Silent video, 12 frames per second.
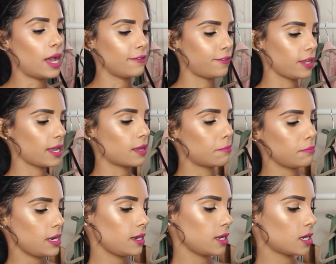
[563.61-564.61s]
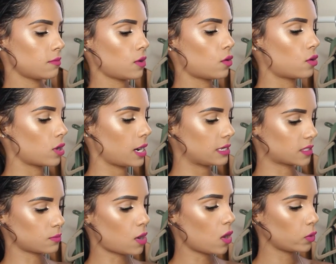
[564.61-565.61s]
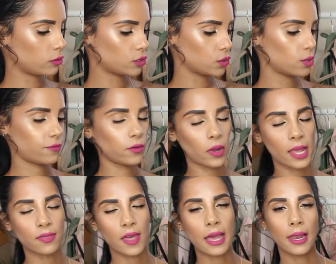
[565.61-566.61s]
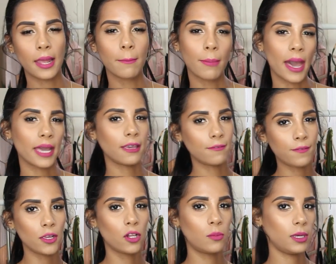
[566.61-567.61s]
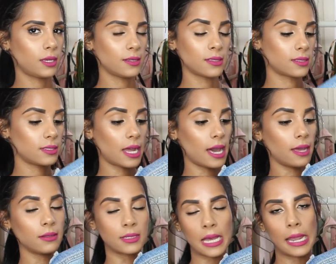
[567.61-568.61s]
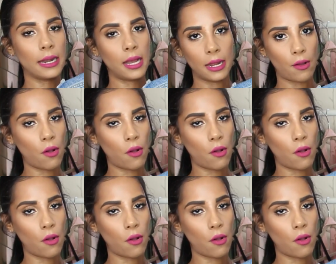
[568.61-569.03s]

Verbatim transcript: I feel like a medium or a small will do if you like that like baggy feel because it's not tight at